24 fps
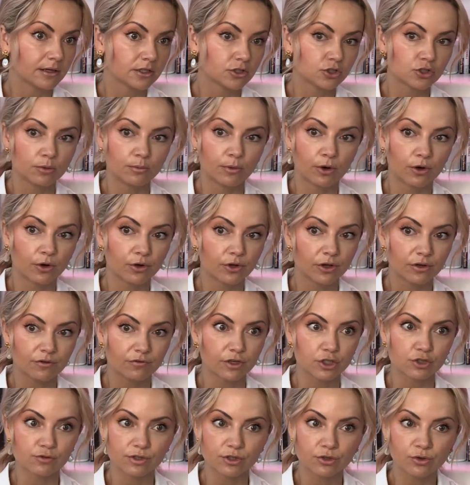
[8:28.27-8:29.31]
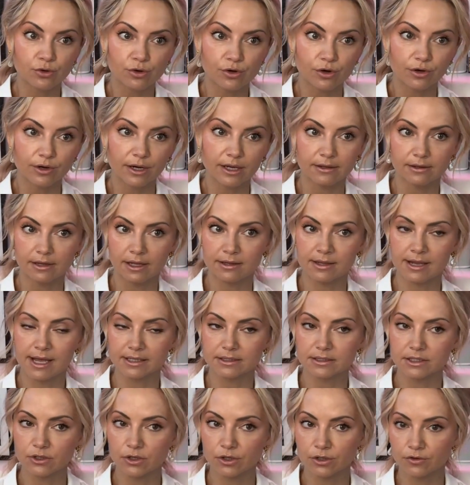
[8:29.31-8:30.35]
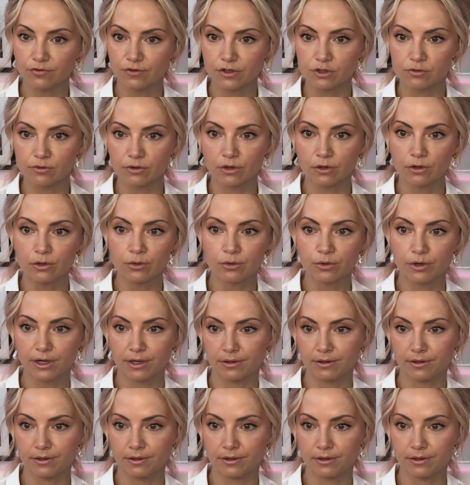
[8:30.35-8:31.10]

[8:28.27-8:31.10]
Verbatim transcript: And tomorrow you're gonna fish with corn, and then next day you're gonna fish with a lure,